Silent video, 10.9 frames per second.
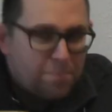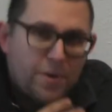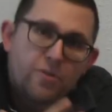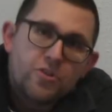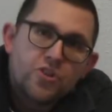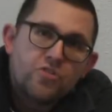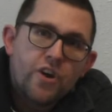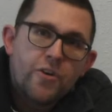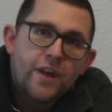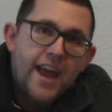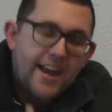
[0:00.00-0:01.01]
build your
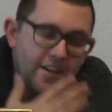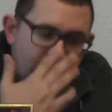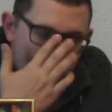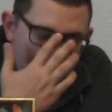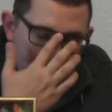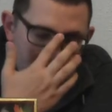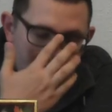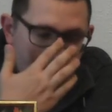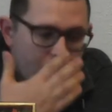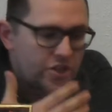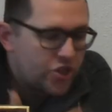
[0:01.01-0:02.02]
own engine that's
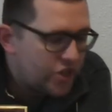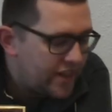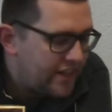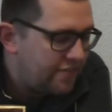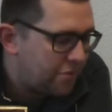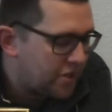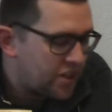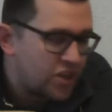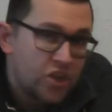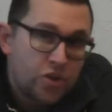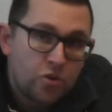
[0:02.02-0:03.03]
going to achieve what
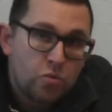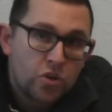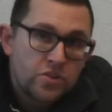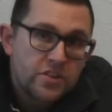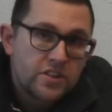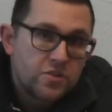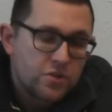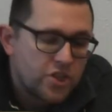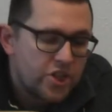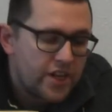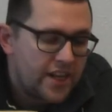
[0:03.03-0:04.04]
you want it to
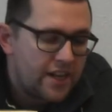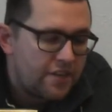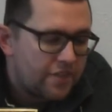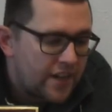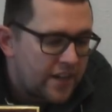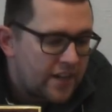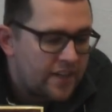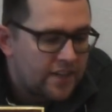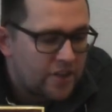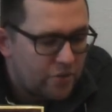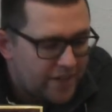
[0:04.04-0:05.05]
achieve and in
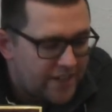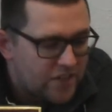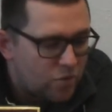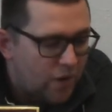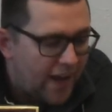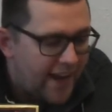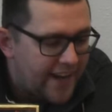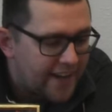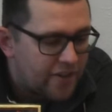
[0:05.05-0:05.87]
the quickest way,